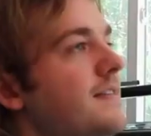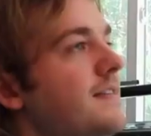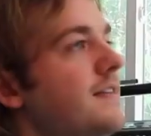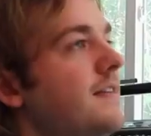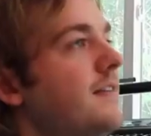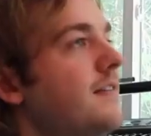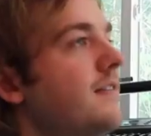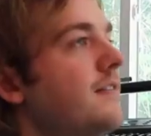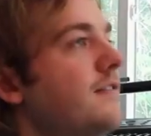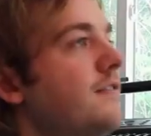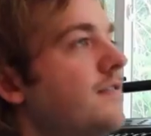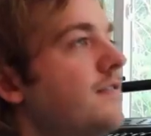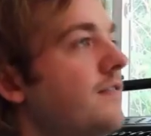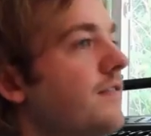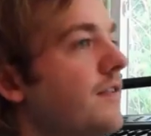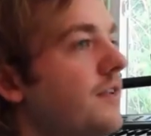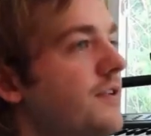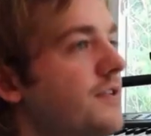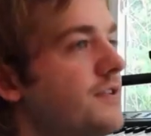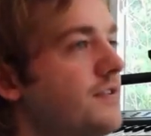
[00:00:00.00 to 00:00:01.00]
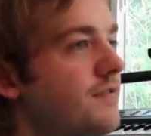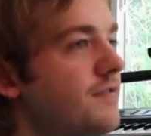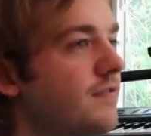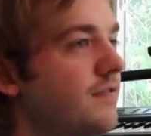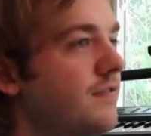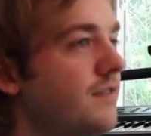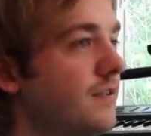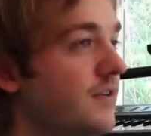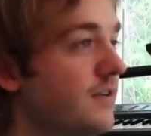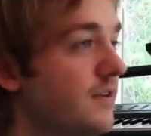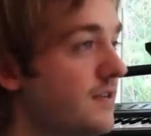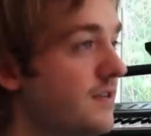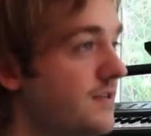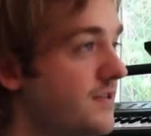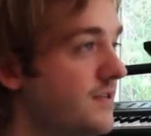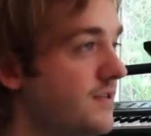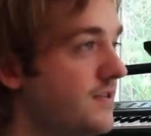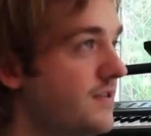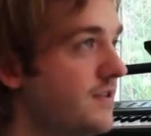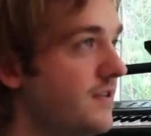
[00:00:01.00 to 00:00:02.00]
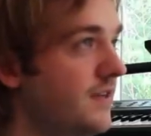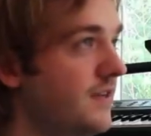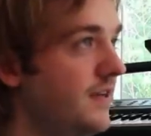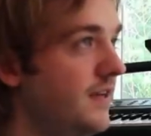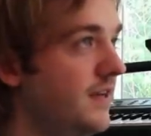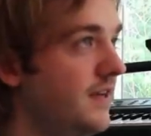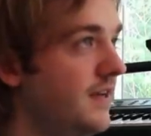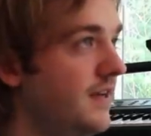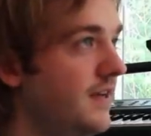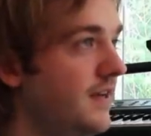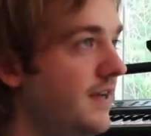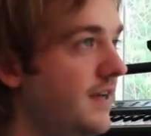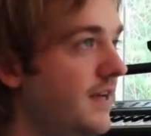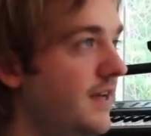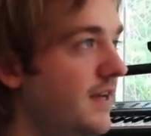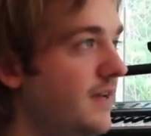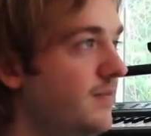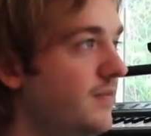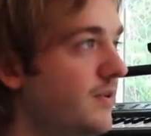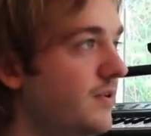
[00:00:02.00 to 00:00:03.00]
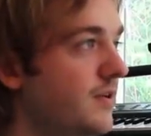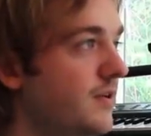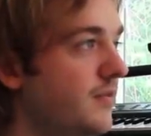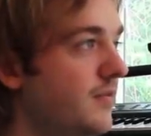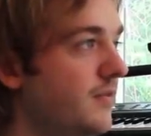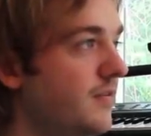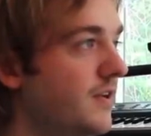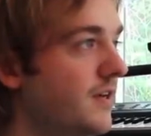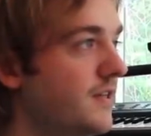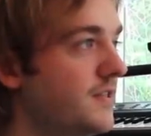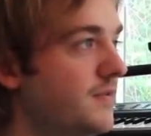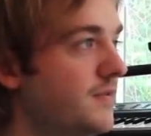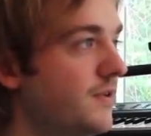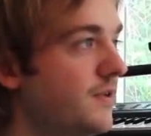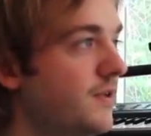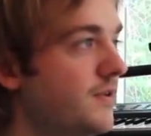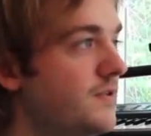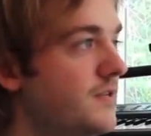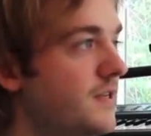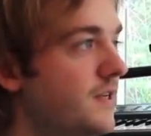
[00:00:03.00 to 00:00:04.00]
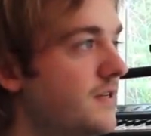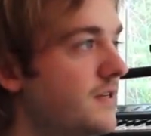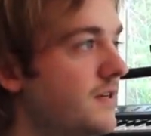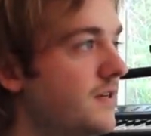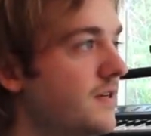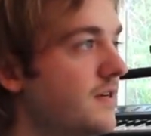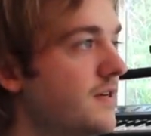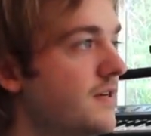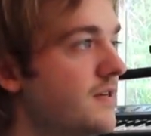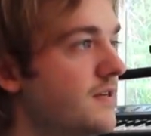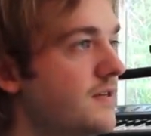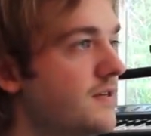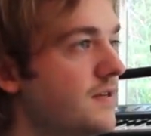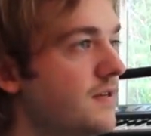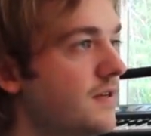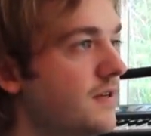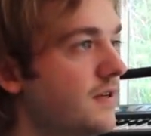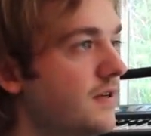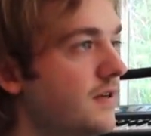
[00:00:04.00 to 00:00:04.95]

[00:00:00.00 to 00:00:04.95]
Here in the first verse and build up, we've got some acoustic guitars,